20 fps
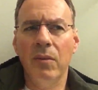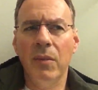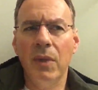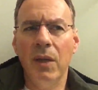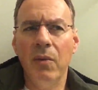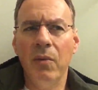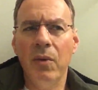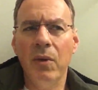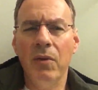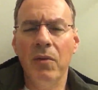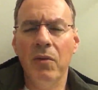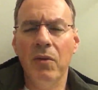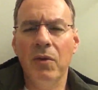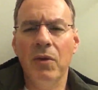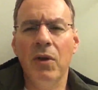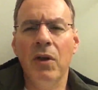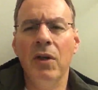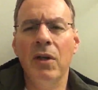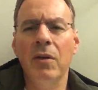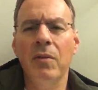And we were
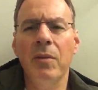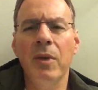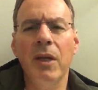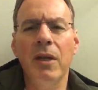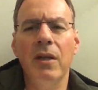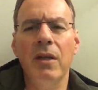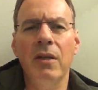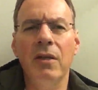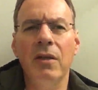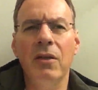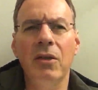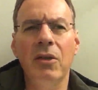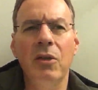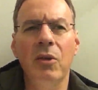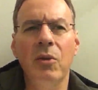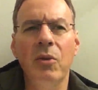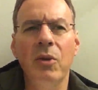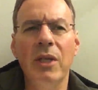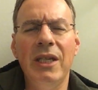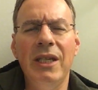talking about this,
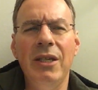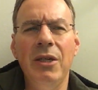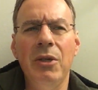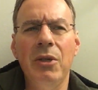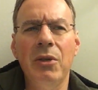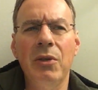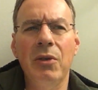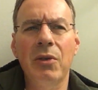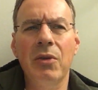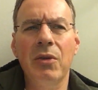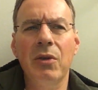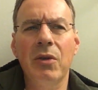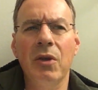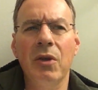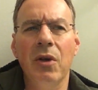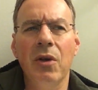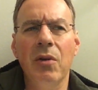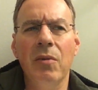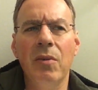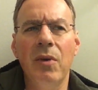years
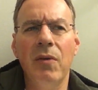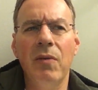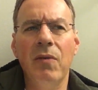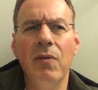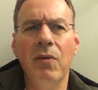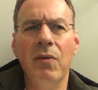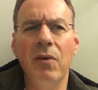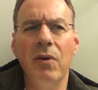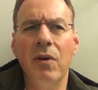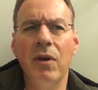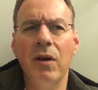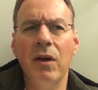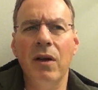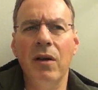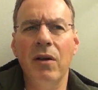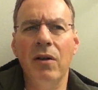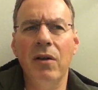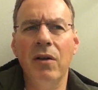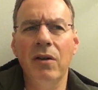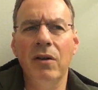ago, before
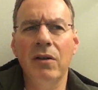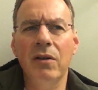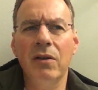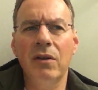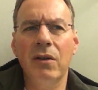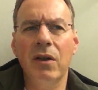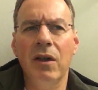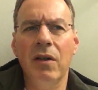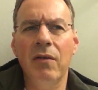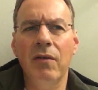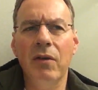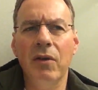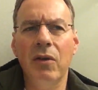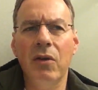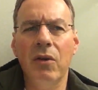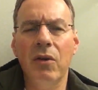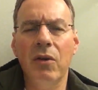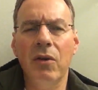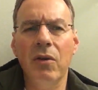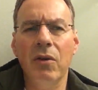all this kind of
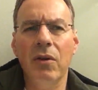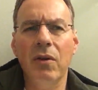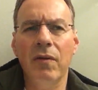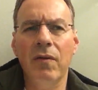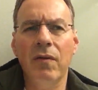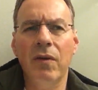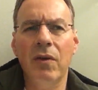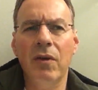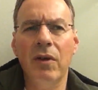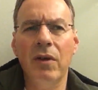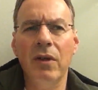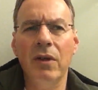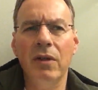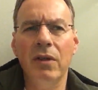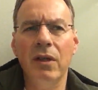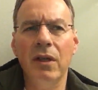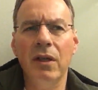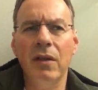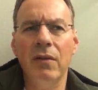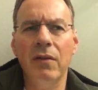occurred, of all these
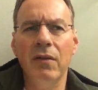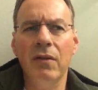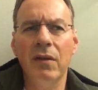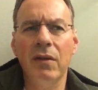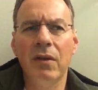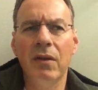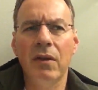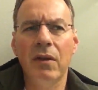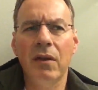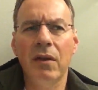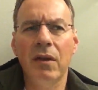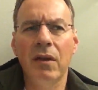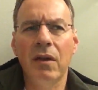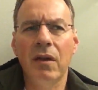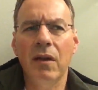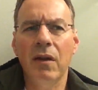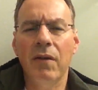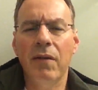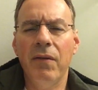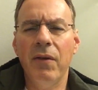kind of
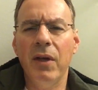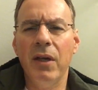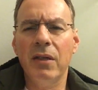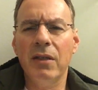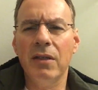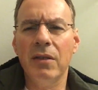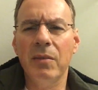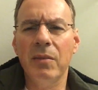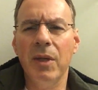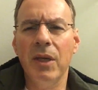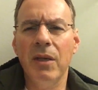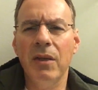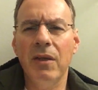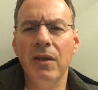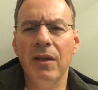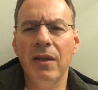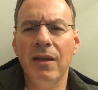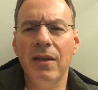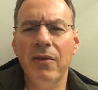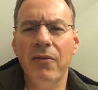effects about
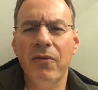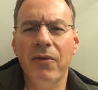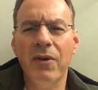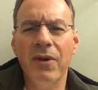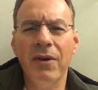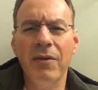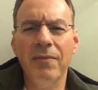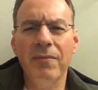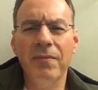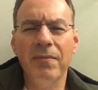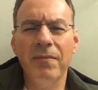different